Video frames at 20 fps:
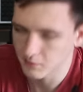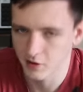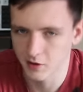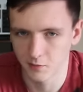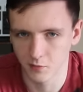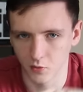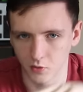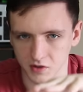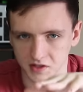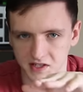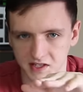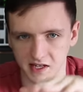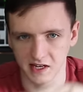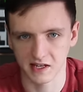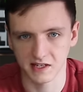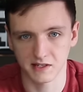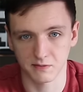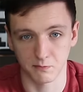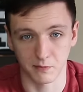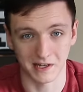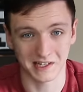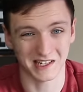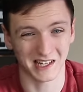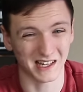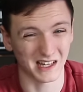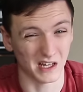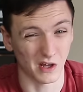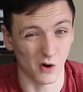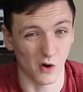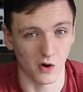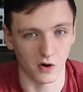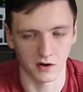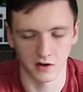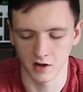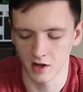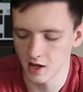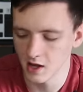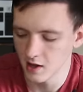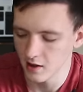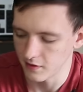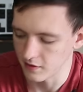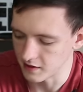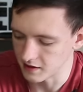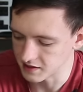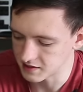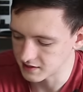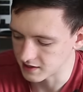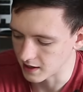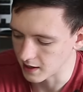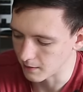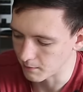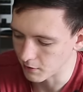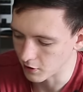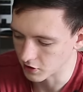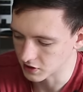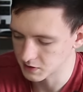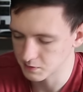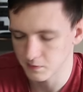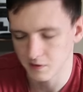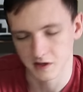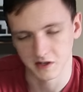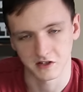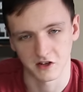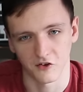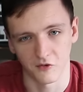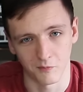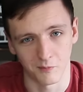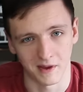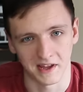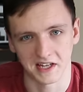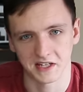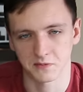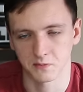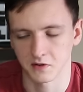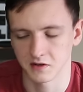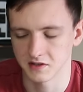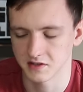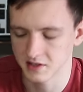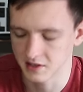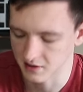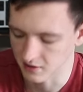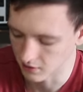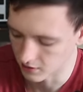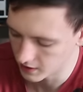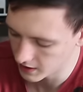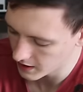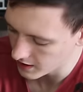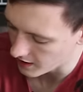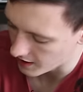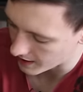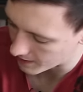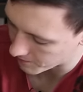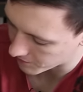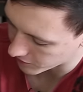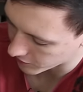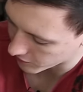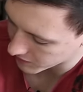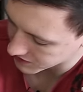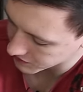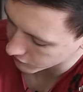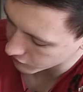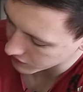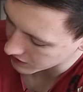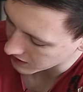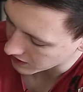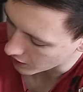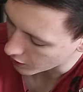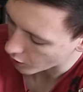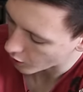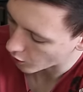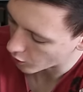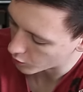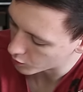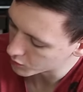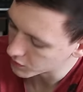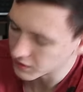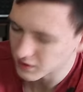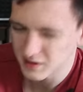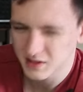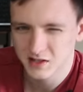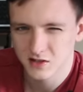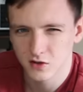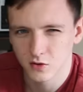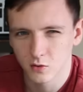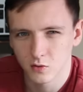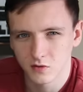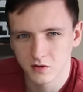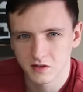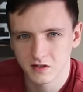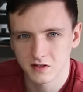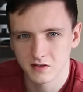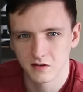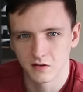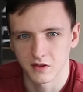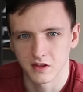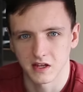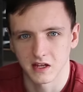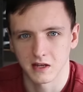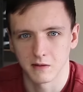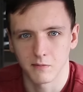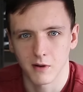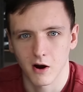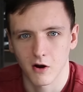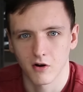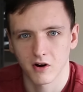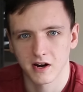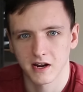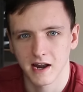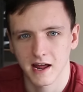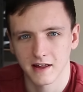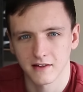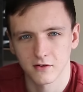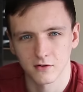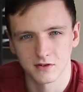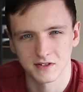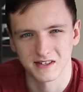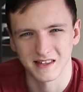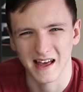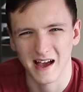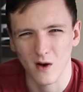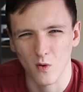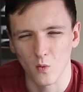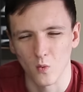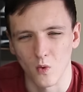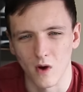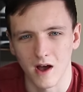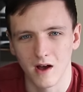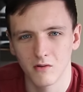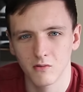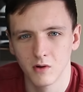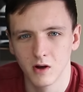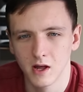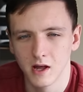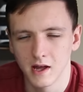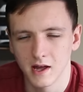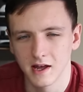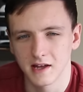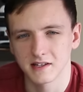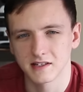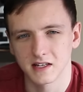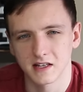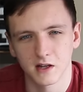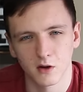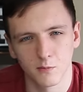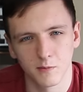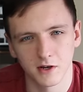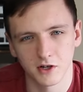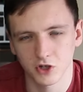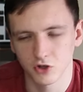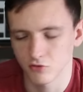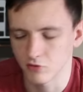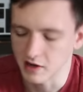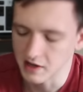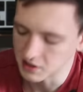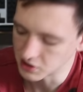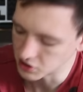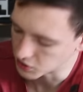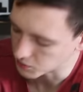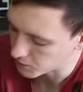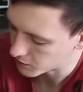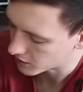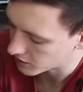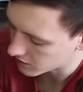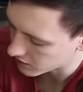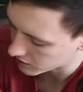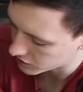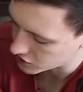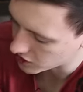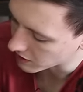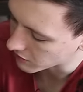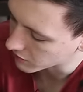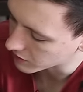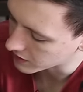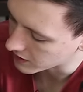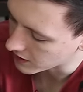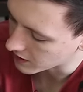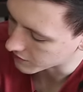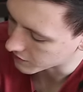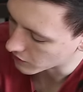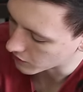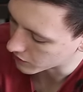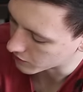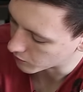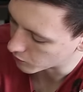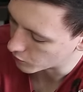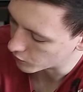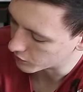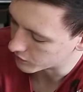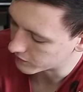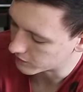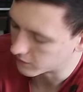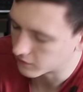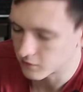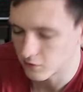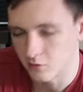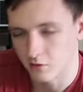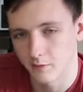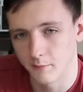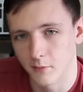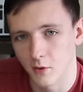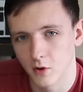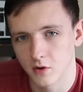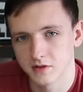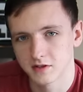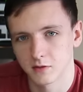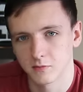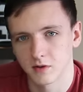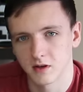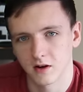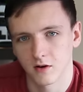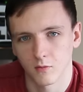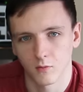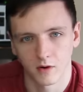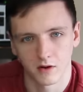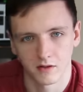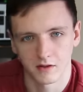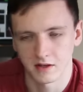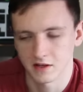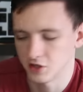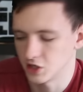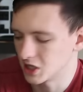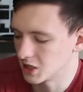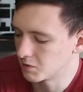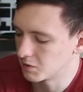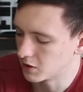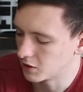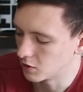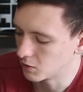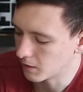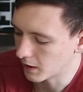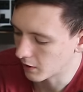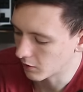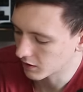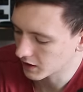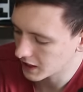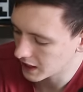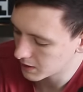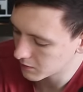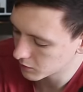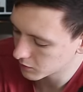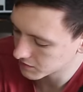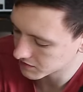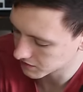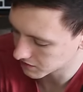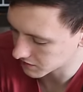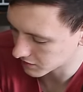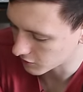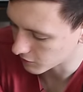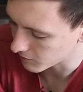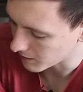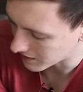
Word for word: motherboard sits basically on this uh, supply sort of basement here, um, there isn't really a hole that suits the power connectors that well. It's a little bit strange, but generally I've got them routed through the bottom here where the GPU power cables are sort of